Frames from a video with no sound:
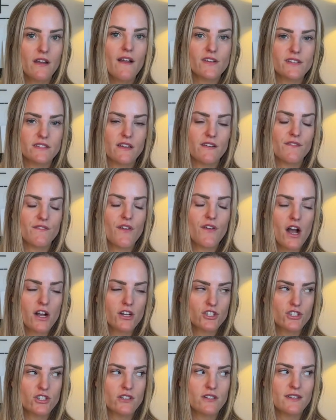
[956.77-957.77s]
visit
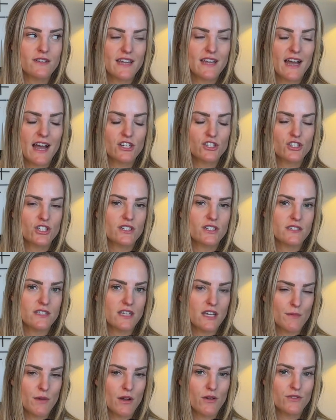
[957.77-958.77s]

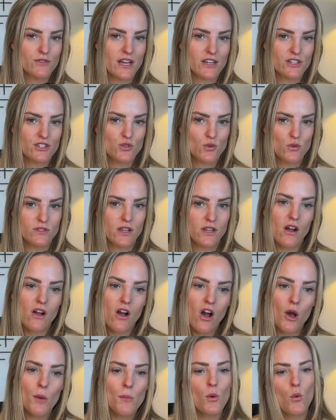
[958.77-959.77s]

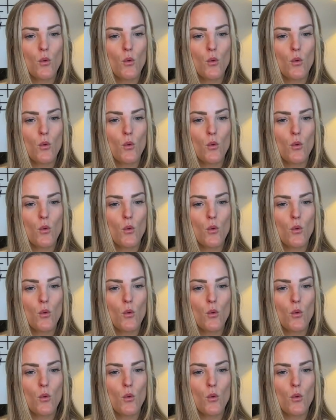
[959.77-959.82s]
fractional-cmo-school.com